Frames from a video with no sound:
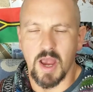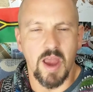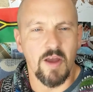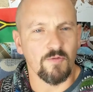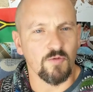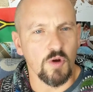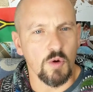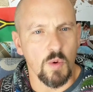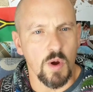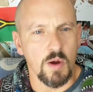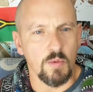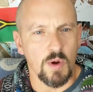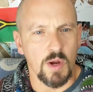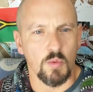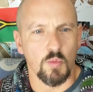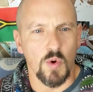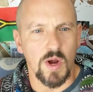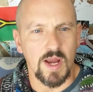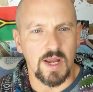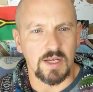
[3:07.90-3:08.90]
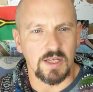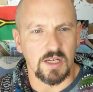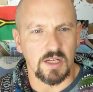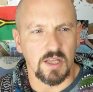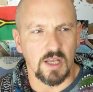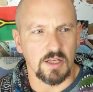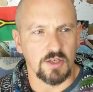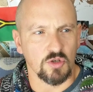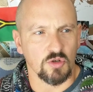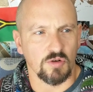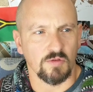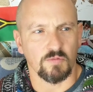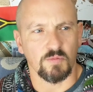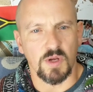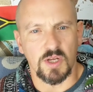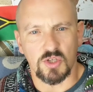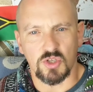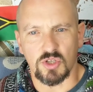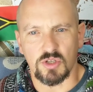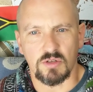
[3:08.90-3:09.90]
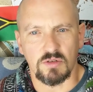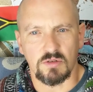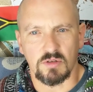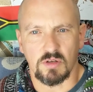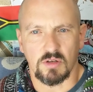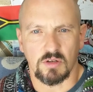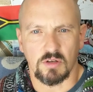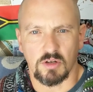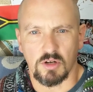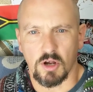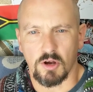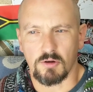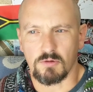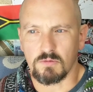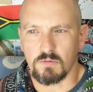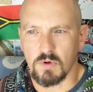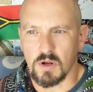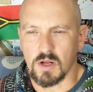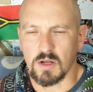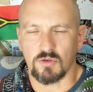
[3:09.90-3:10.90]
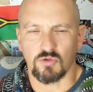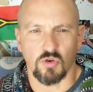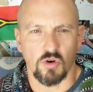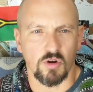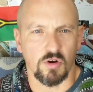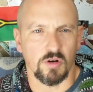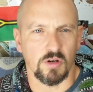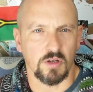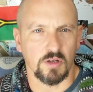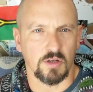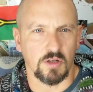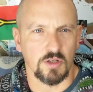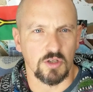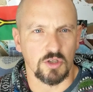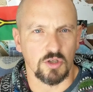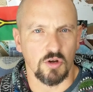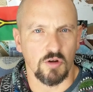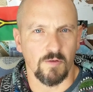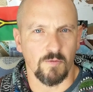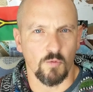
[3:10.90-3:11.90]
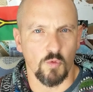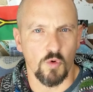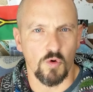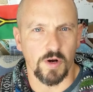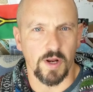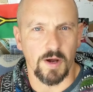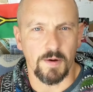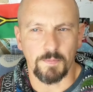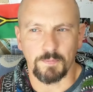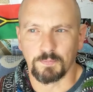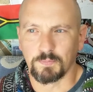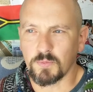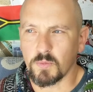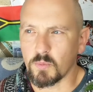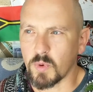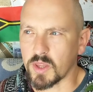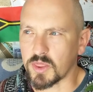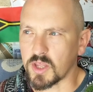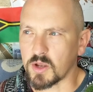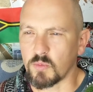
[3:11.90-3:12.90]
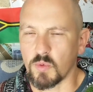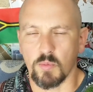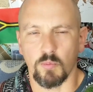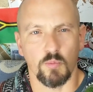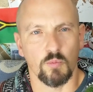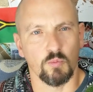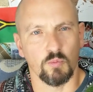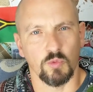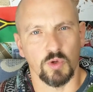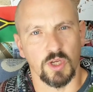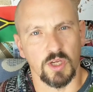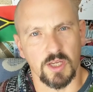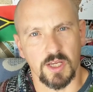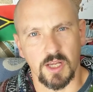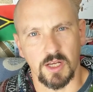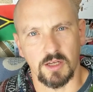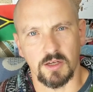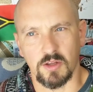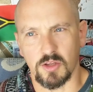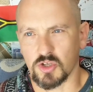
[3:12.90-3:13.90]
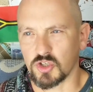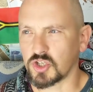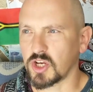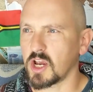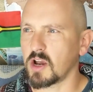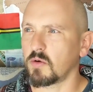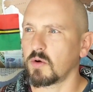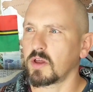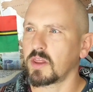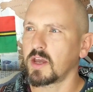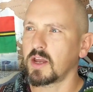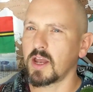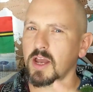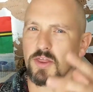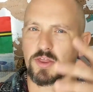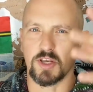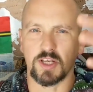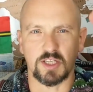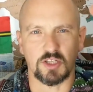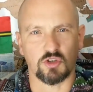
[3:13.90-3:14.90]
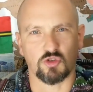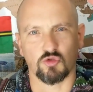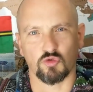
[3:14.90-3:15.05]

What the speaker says: Everywhere we went, they sort of mentioned, trying to conserve water, but then when you get into the shower, they had these